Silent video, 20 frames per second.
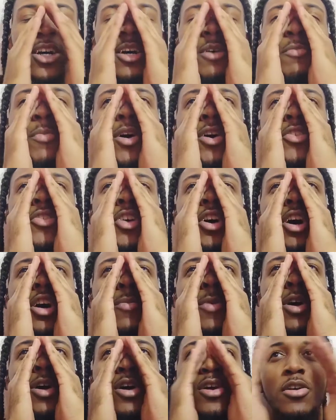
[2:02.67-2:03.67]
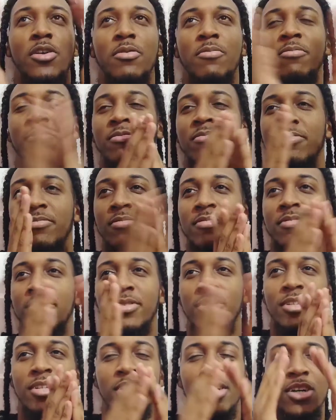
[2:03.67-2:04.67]
Boss Army,
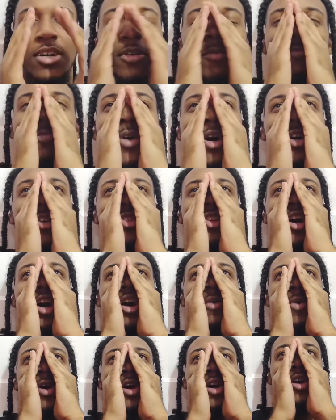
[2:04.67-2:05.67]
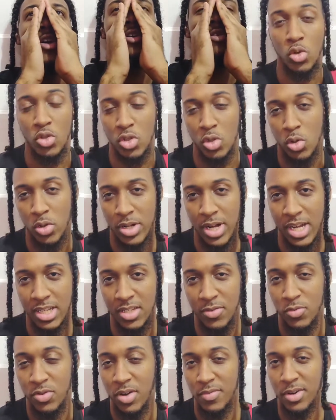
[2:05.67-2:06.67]
Boss Army. Also
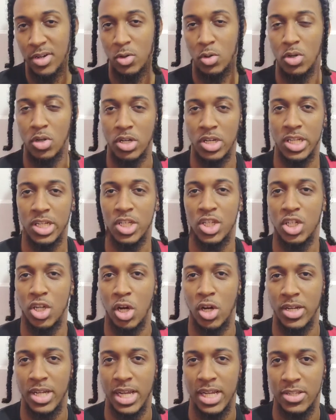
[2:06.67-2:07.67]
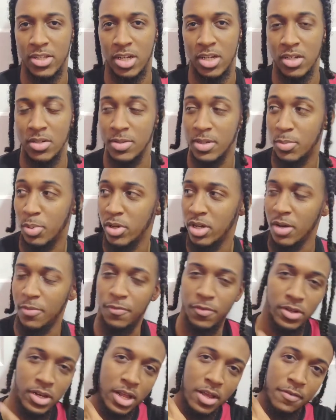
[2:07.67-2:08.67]
guys, if we have a little look at the chart, geezer, I'm gonna put it up
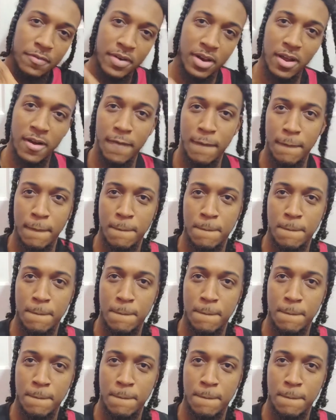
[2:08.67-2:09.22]
for you there, fella.